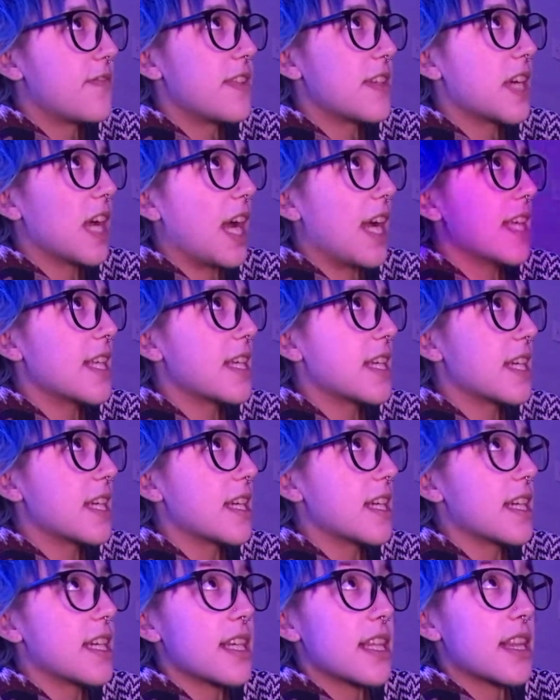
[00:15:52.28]

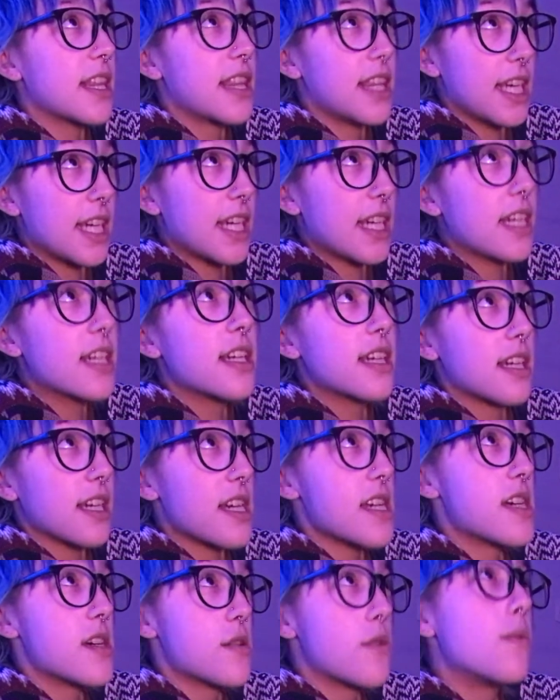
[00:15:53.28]
I think
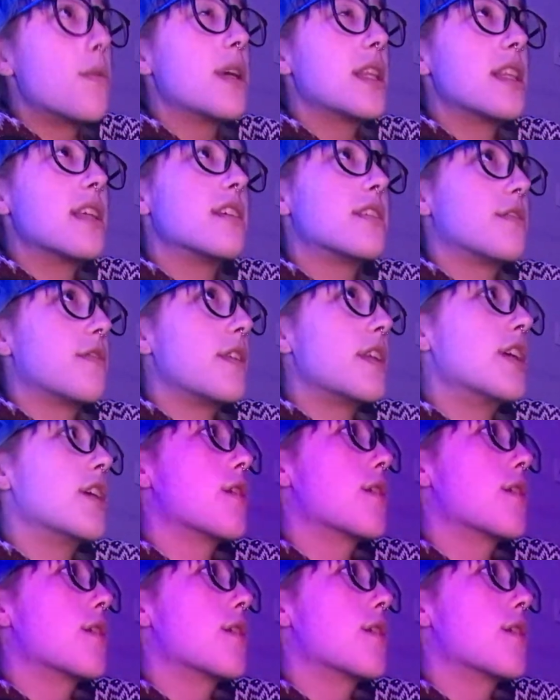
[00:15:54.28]
when this video